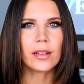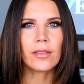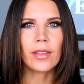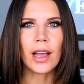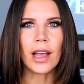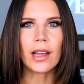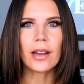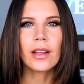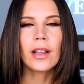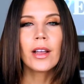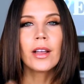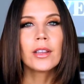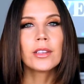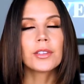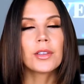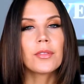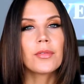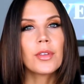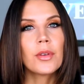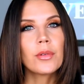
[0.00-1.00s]
none of that.
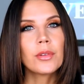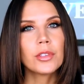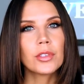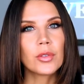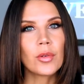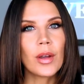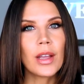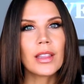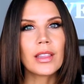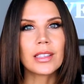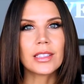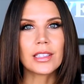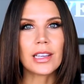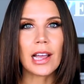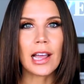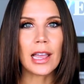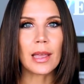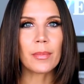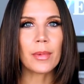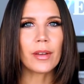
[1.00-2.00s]
So if you enjoy this
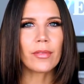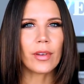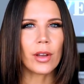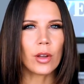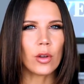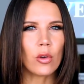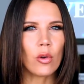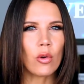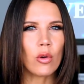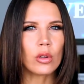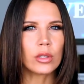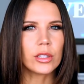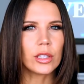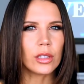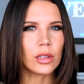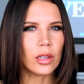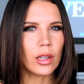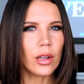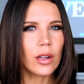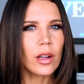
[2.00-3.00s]
type of a gold
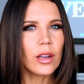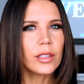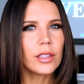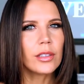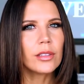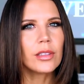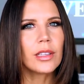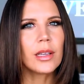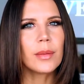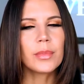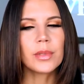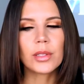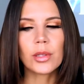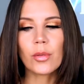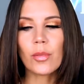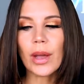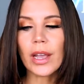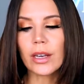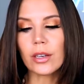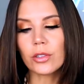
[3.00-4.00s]
look on your lips,
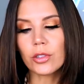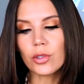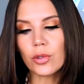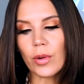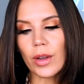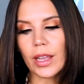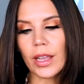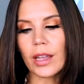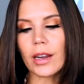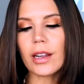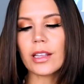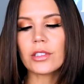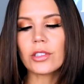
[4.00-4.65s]
you might enjoy it.